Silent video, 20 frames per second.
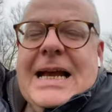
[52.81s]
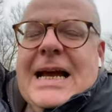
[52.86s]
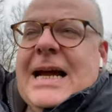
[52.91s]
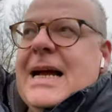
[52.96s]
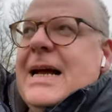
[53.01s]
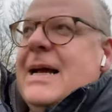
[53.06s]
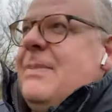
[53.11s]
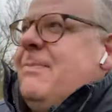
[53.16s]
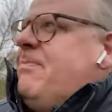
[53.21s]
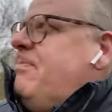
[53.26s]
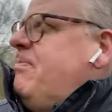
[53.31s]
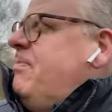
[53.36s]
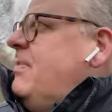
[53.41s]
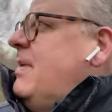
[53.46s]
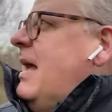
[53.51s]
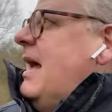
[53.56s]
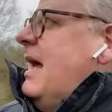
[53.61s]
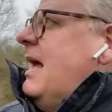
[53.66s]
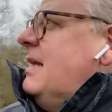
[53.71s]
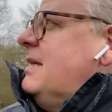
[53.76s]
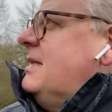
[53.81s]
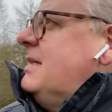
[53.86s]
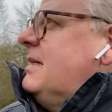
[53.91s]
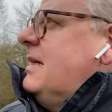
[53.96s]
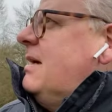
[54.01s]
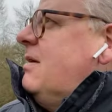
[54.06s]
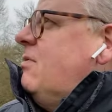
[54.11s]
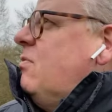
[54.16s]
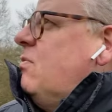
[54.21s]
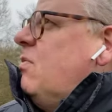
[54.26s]
And
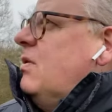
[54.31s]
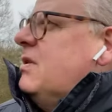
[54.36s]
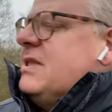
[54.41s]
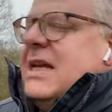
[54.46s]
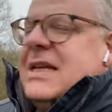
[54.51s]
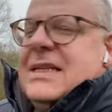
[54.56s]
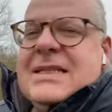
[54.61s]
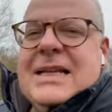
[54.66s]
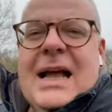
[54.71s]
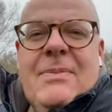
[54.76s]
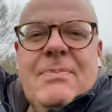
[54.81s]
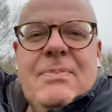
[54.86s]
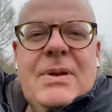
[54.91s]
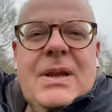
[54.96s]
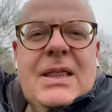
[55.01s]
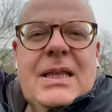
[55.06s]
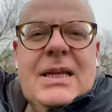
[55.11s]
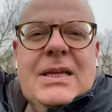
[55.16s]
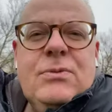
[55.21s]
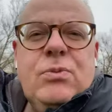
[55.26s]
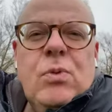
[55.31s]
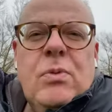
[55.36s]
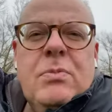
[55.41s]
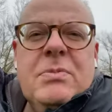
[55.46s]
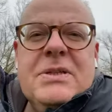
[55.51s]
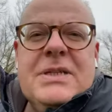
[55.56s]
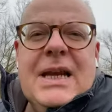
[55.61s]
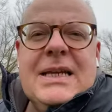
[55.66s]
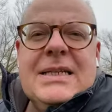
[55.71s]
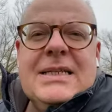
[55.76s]
what tends to happen in these warm
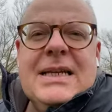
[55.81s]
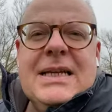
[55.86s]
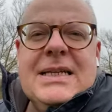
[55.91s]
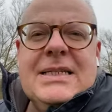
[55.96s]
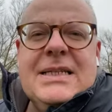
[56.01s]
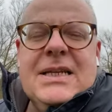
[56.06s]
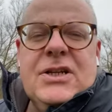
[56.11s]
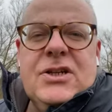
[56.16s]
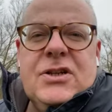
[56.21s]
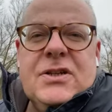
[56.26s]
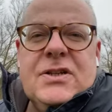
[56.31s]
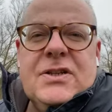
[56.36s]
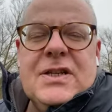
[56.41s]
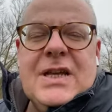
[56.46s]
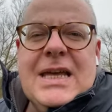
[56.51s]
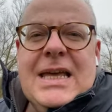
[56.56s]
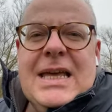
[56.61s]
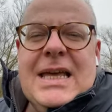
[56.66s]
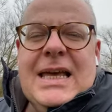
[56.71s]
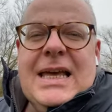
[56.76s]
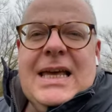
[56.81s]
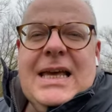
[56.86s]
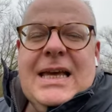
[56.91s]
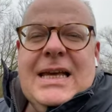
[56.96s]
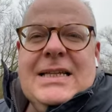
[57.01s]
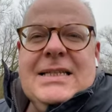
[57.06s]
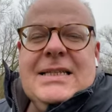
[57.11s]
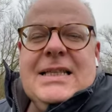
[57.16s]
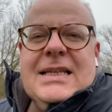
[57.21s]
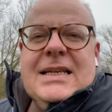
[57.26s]
sector conditions
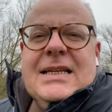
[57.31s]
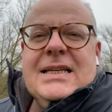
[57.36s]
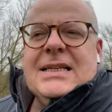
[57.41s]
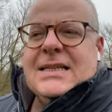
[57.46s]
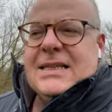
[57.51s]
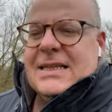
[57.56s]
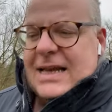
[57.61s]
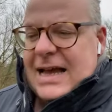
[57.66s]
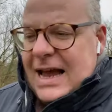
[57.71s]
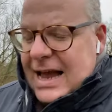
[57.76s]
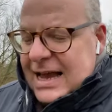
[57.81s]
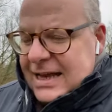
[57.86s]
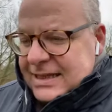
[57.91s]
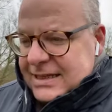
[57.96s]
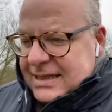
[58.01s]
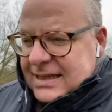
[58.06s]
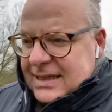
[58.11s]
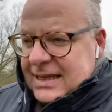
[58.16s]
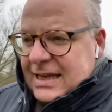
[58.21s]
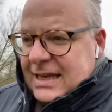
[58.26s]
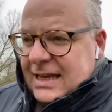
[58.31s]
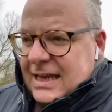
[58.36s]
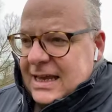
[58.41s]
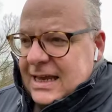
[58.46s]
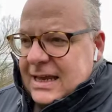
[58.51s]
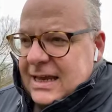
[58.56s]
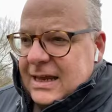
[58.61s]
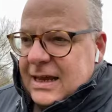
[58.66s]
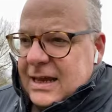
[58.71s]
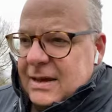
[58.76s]
is that as the
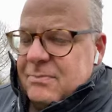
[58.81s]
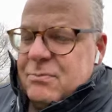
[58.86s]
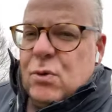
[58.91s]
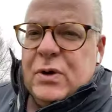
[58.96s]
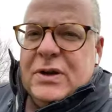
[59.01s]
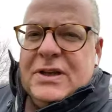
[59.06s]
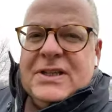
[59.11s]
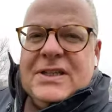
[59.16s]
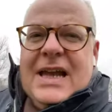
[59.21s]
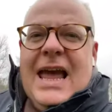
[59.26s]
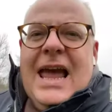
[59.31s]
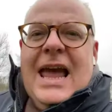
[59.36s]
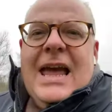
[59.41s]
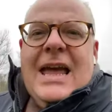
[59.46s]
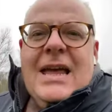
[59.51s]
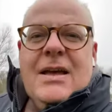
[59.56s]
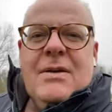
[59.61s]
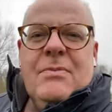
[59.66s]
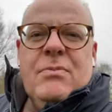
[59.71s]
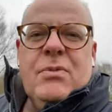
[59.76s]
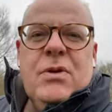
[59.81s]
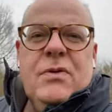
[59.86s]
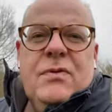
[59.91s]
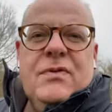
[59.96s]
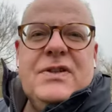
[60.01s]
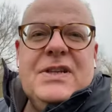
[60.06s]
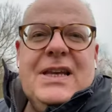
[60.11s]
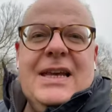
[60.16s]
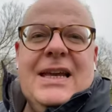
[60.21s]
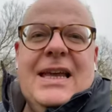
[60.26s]
moist air
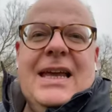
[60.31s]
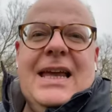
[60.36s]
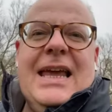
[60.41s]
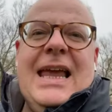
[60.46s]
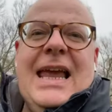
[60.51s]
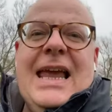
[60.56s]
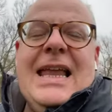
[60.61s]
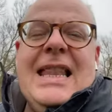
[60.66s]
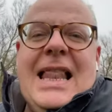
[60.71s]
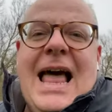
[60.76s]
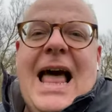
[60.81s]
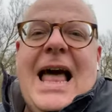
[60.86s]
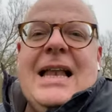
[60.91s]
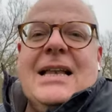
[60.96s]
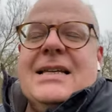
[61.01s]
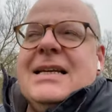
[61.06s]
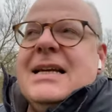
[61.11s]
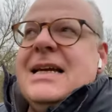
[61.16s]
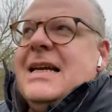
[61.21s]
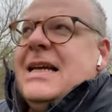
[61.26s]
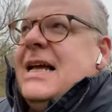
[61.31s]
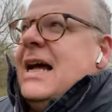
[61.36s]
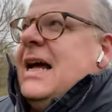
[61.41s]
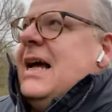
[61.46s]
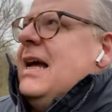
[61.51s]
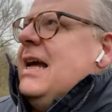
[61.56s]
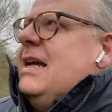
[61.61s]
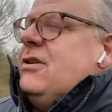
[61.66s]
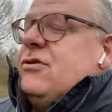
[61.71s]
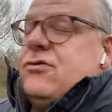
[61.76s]
moves inland,
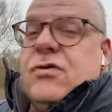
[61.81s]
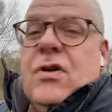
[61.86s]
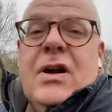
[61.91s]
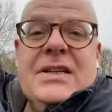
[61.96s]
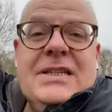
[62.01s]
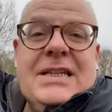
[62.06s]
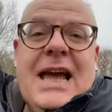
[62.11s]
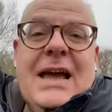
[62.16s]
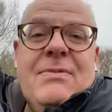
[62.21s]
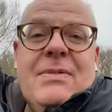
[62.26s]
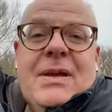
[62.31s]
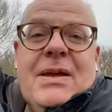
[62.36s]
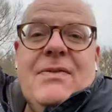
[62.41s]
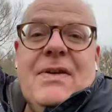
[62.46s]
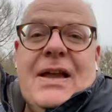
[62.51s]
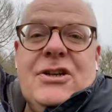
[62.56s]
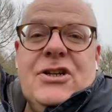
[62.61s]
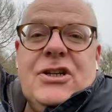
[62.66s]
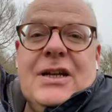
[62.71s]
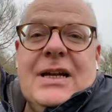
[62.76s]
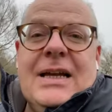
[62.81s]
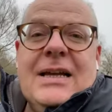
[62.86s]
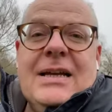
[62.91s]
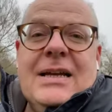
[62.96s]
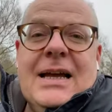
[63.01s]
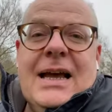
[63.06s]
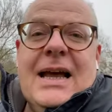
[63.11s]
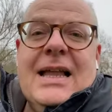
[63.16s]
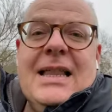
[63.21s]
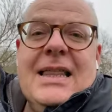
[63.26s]
it dries out eventually,
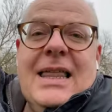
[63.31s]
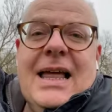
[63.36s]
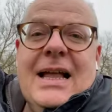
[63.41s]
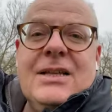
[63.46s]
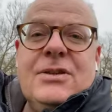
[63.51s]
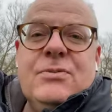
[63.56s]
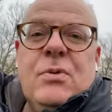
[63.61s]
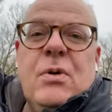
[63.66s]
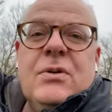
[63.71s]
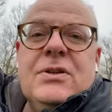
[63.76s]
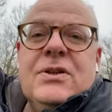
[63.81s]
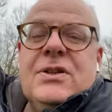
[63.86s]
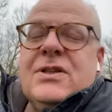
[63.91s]
and that's what's